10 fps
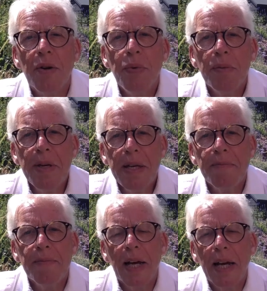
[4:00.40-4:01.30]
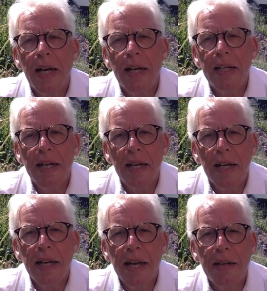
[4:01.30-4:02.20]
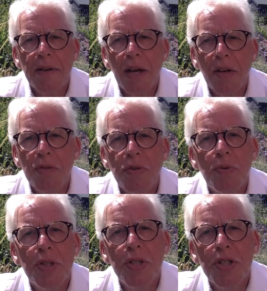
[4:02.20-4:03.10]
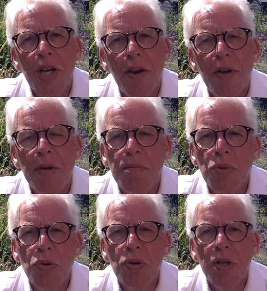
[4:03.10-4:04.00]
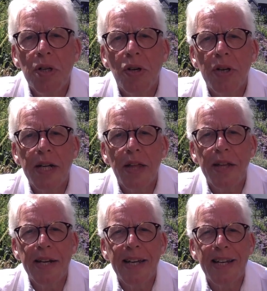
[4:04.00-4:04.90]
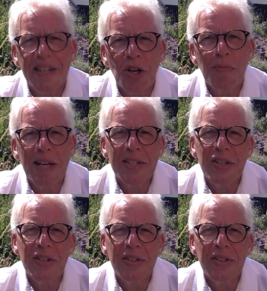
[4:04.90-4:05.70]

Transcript: with me. And again, I look forward to sharing more on another day. God bless you.